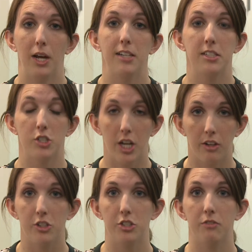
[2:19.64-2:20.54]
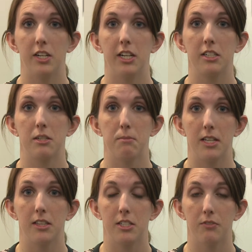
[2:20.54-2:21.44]
has the challenge of needing to
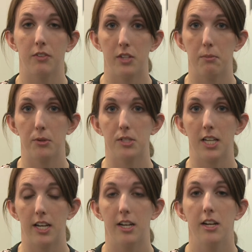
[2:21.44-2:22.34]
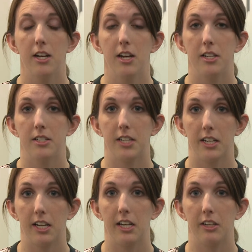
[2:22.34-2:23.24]
meet this fifty percent
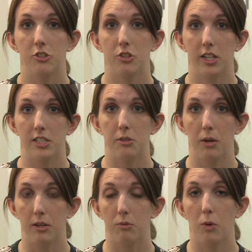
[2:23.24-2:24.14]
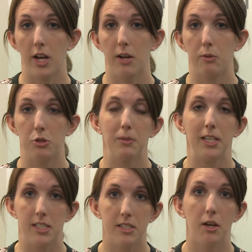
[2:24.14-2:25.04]
dedicated transit right-of-way, which
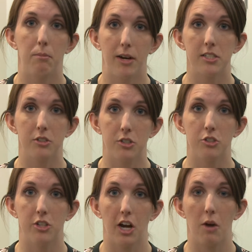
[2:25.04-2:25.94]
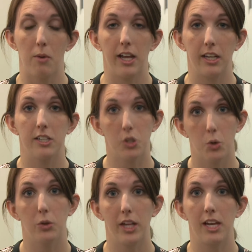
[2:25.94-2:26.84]
means a bus or a streetcar running in its
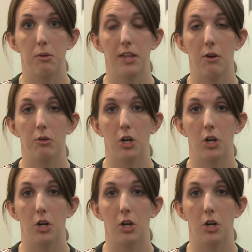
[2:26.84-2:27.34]
own lane without